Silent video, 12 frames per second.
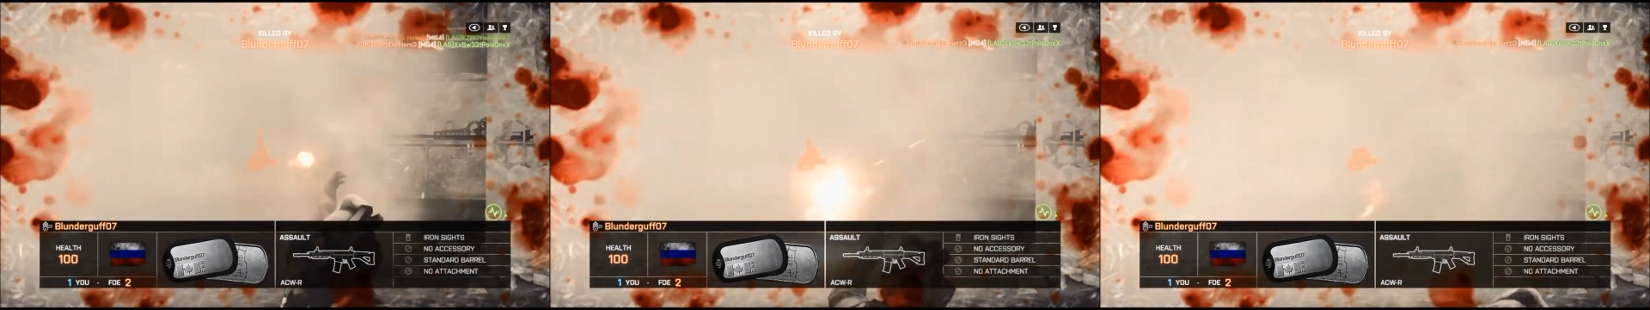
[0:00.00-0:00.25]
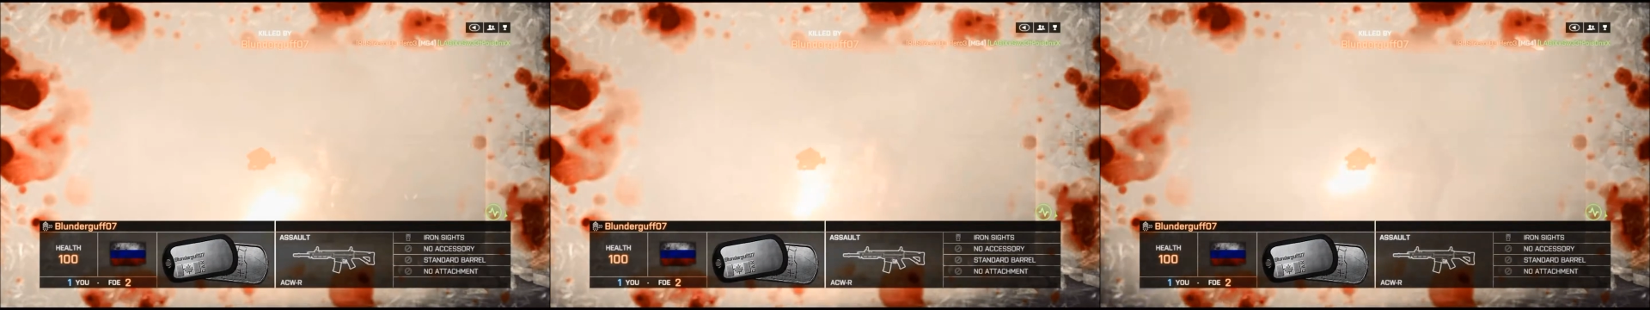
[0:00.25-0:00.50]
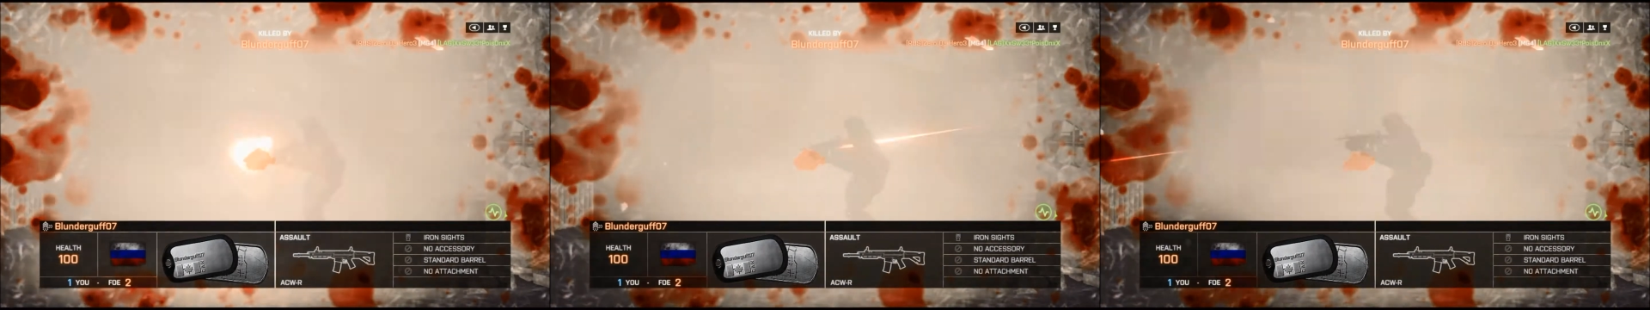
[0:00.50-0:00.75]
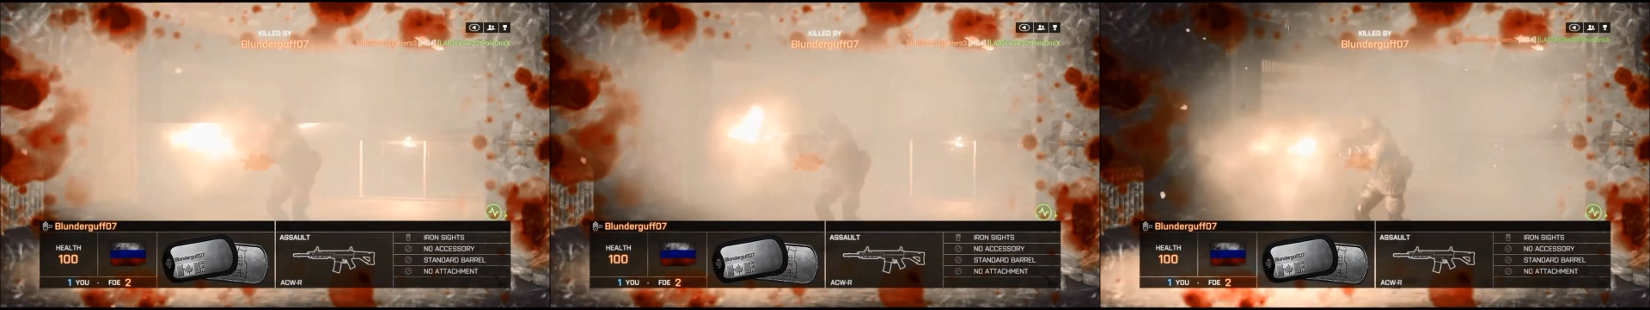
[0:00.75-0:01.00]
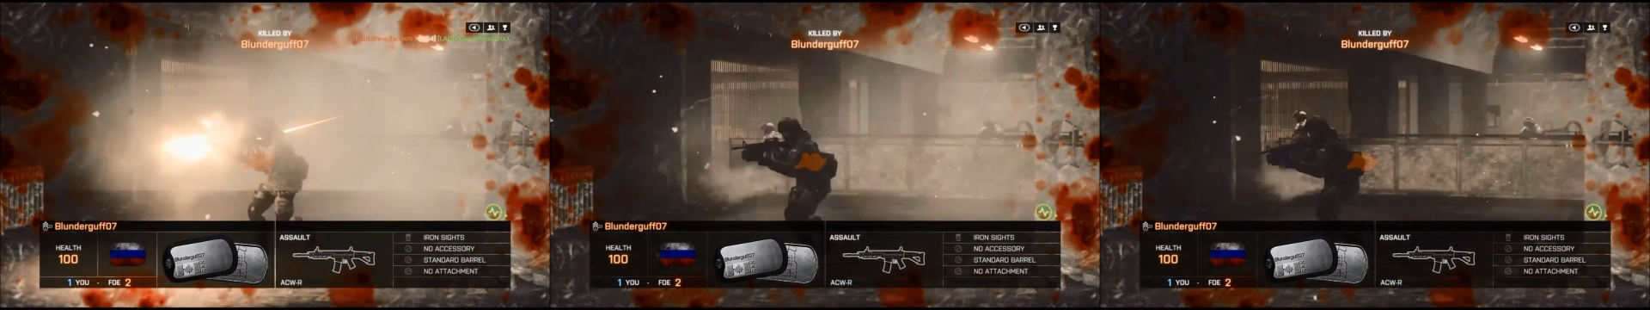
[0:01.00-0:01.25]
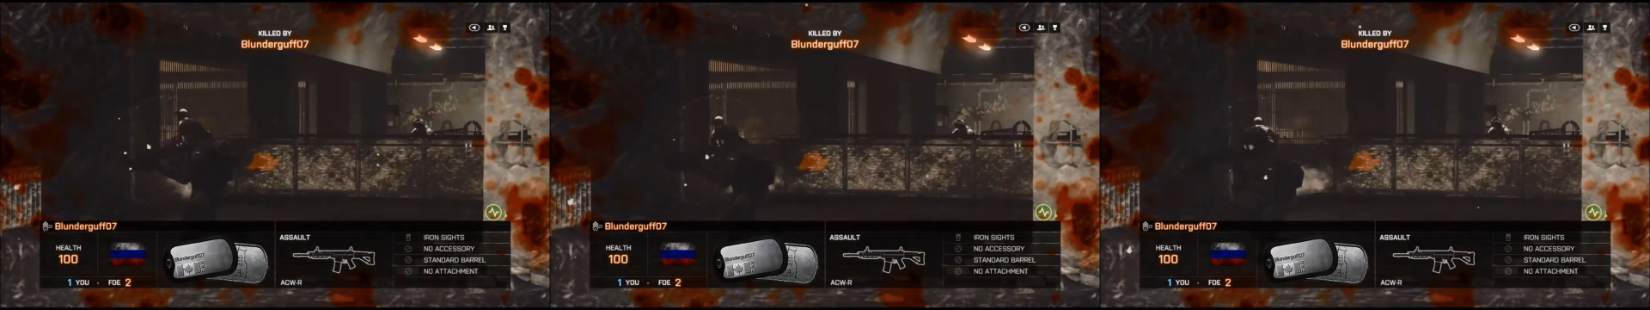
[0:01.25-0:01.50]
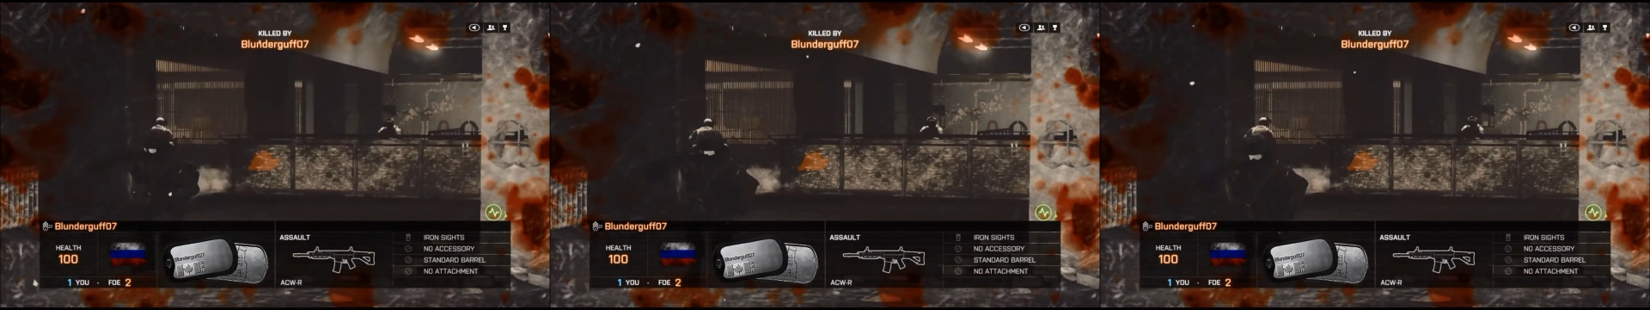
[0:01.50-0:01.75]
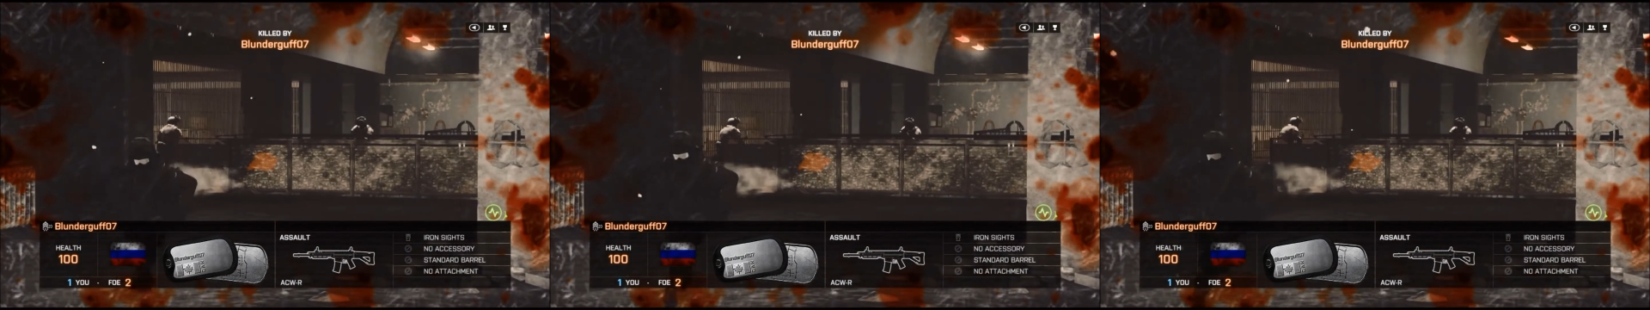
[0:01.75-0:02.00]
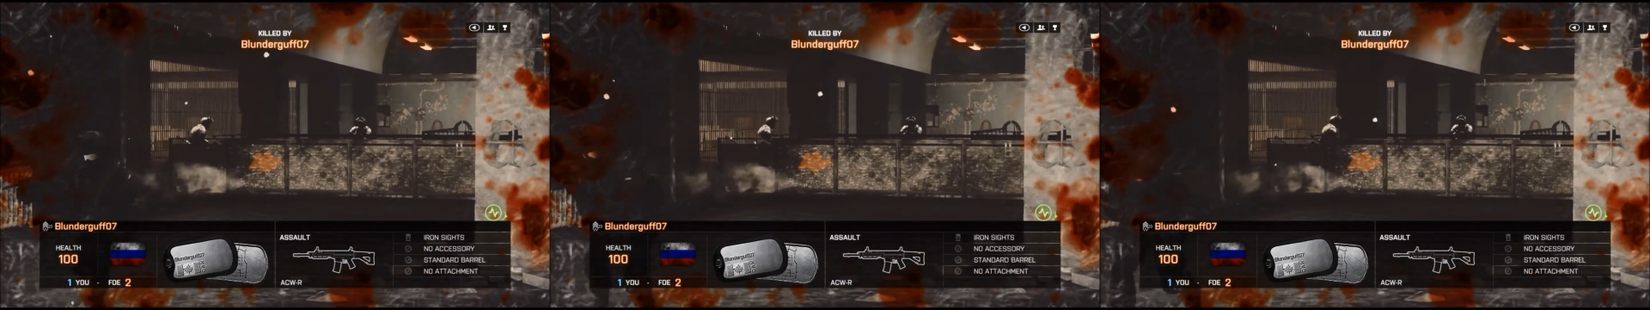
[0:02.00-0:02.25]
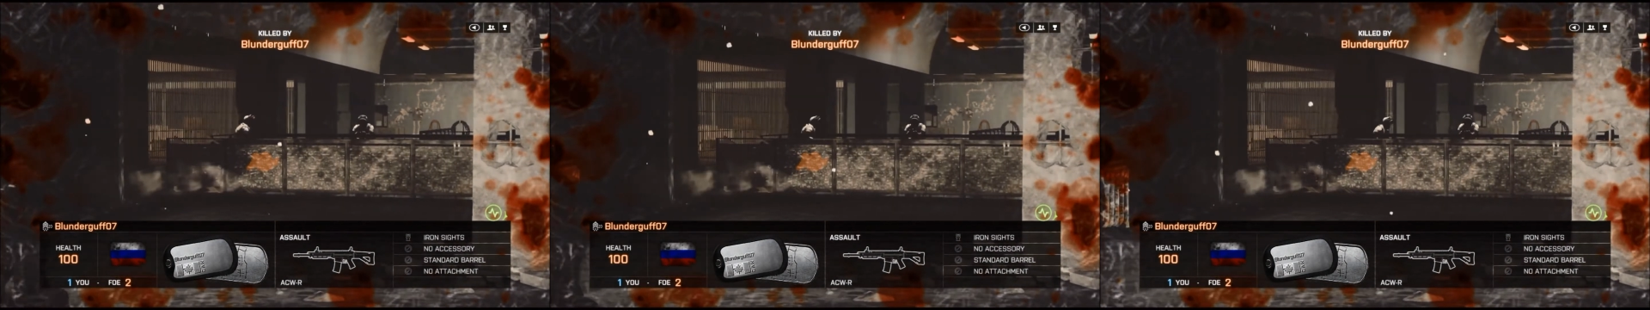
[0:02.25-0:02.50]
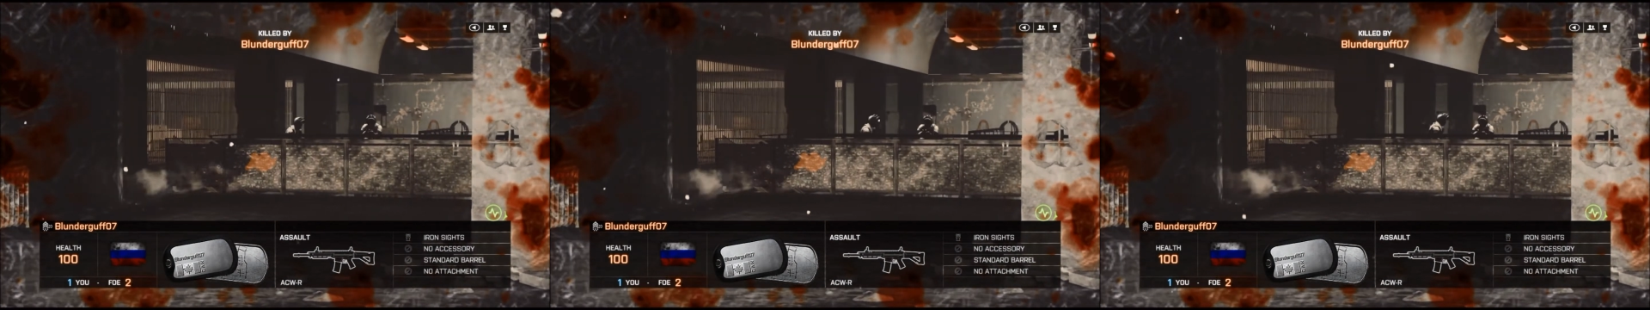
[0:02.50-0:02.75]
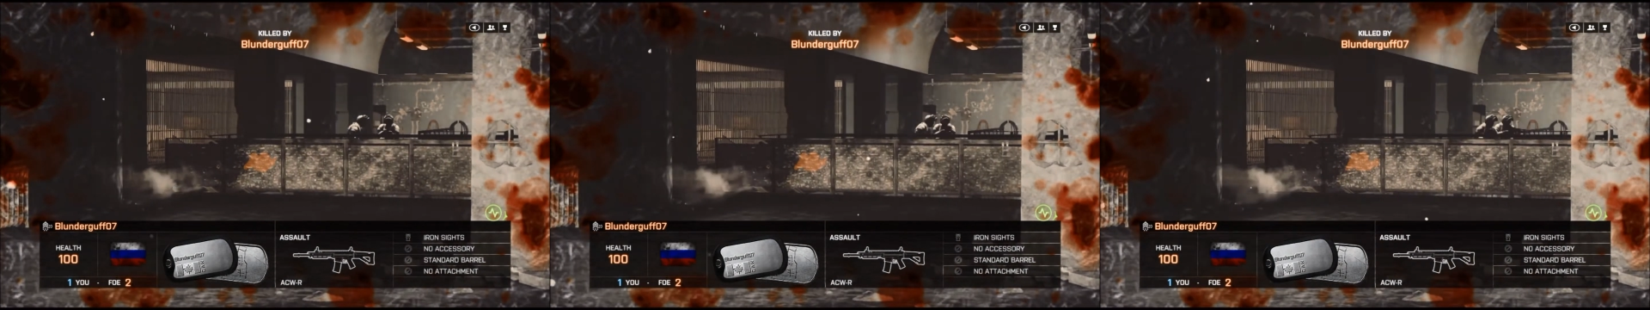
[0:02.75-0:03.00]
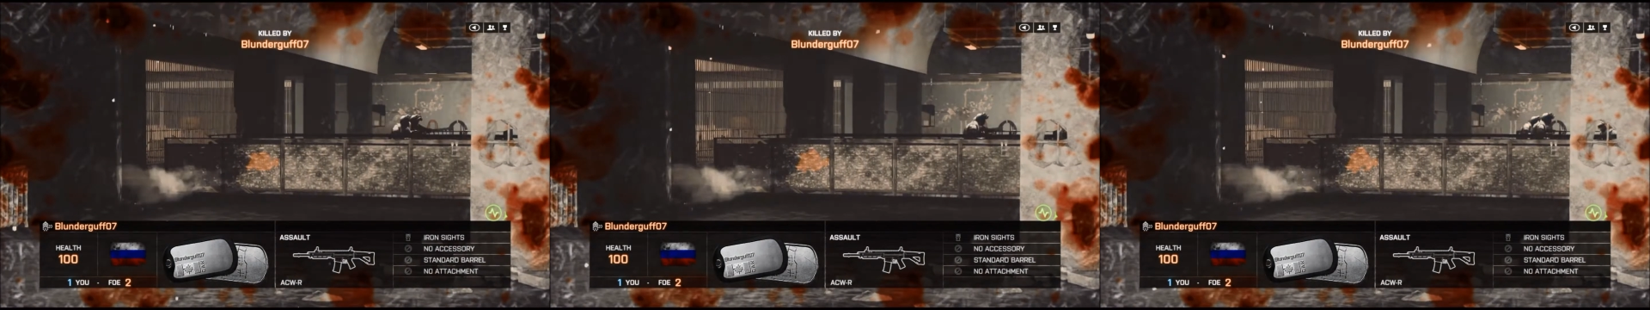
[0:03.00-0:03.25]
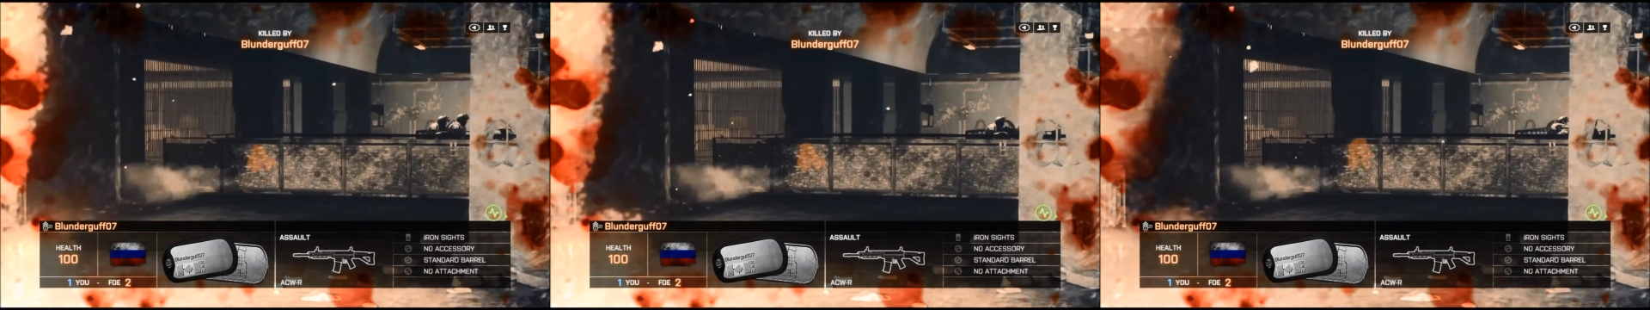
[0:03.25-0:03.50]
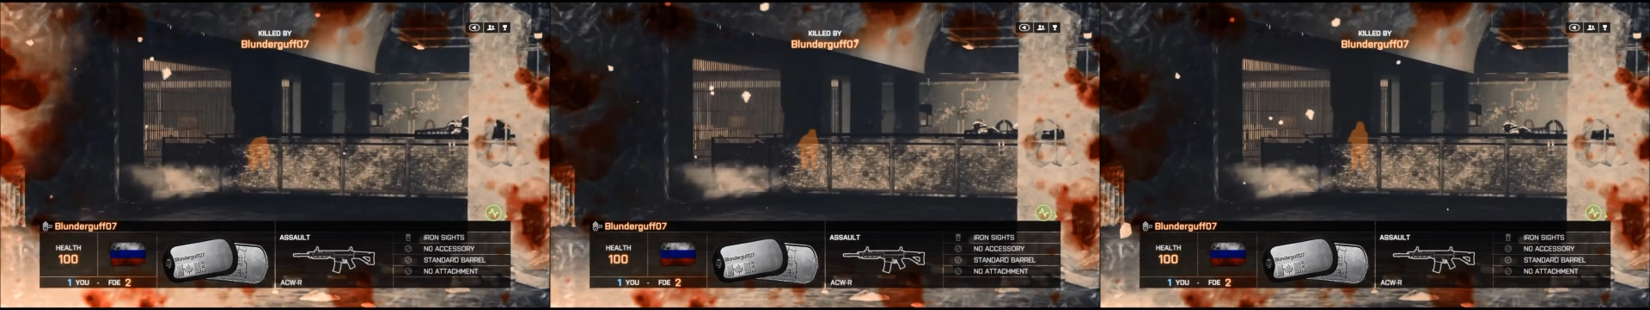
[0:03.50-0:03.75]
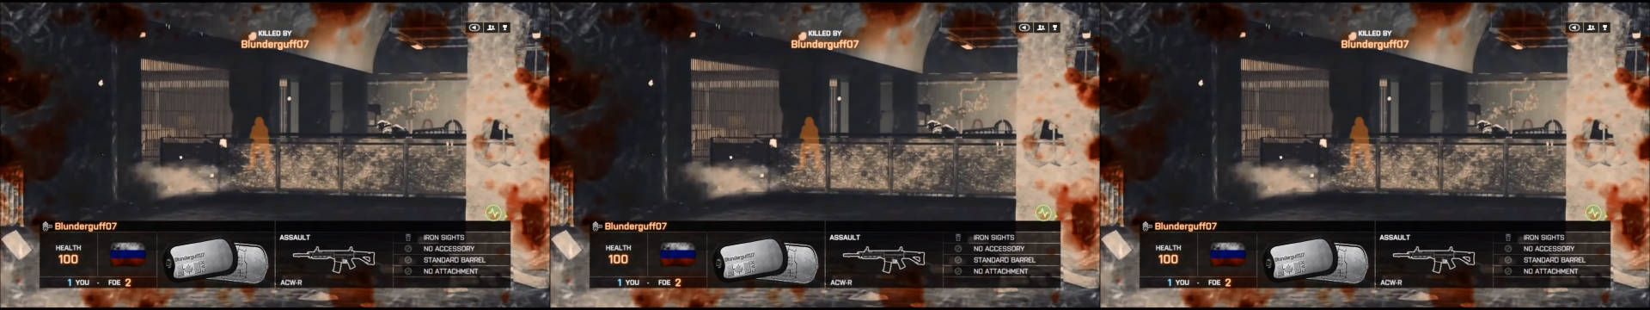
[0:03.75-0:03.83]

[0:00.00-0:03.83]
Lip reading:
No face is visible, so there are no lips to read.